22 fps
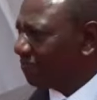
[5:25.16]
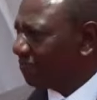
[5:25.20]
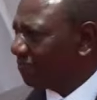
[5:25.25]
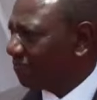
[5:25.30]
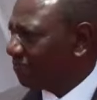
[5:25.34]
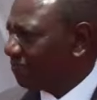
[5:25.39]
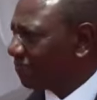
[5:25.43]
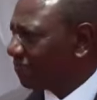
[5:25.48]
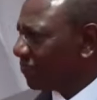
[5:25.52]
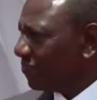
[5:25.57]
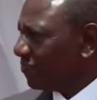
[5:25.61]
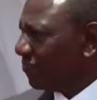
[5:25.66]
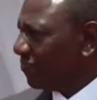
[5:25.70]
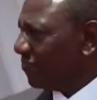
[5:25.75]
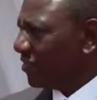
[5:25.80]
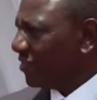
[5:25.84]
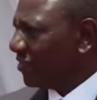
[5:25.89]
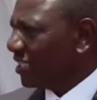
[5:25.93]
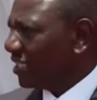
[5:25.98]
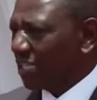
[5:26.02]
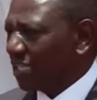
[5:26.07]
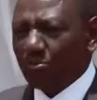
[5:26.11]
We
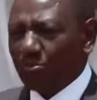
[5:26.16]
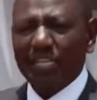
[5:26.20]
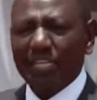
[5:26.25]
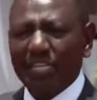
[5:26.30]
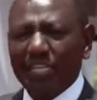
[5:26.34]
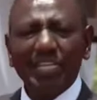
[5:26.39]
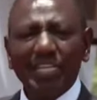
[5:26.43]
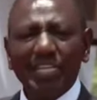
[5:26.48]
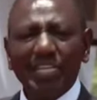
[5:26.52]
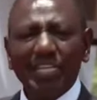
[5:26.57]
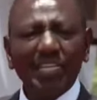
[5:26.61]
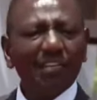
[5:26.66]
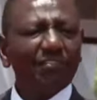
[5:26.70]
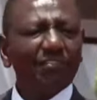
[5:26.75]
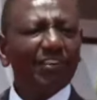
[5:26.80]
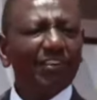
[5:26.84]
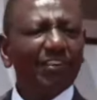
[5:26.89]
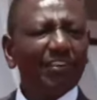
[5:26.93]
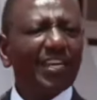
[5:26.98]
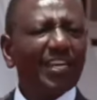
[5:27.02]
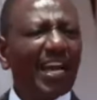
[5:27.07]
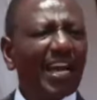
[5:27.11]
even had
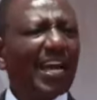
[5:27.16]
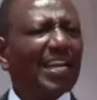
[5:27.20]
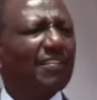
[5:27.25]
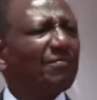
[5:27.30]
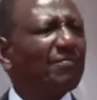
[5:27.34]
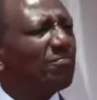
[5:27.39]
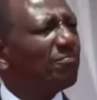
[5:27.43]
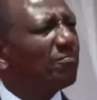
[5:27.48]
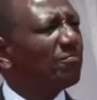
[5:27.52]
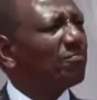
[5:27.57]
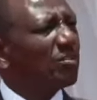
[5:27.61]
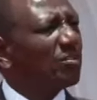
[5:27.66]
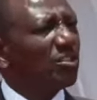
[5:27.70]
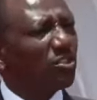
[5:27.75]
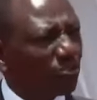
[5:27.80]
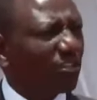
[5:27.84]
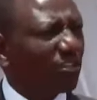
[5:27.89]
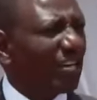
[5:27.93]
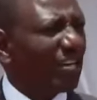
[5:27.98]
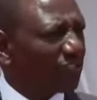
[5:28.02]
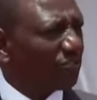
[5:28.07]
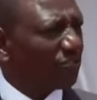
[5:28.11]
huge
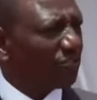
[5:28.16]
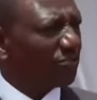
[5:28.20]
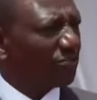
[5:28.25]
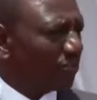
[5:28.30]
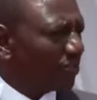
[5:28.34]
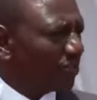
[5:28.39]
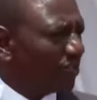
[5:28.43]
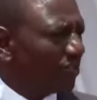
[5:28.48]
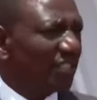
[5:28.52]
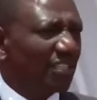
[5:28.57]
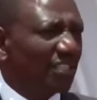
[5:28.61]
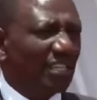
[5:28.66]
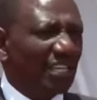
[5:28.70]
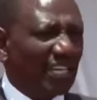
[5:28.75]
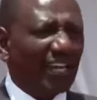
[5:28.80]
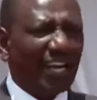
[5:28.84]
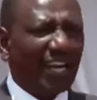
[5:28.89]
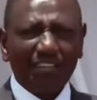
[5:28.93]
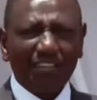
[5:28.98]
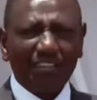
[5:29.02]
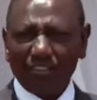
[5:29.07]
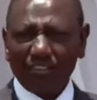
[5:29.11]
classrooms in
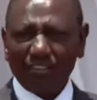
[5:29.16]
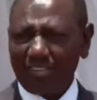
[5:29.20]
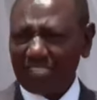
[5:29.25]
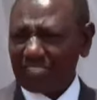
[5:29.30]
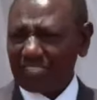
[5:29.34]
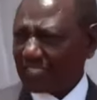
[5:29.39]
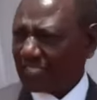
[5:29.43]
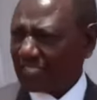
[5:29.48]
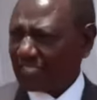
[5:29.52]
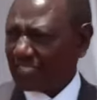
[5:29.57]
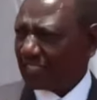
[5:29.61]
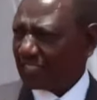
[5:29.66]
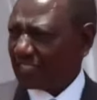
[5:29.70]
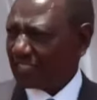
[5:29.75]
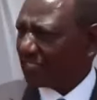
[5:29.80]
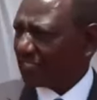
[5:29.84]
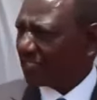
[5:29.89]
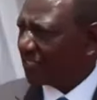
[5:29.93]
our universities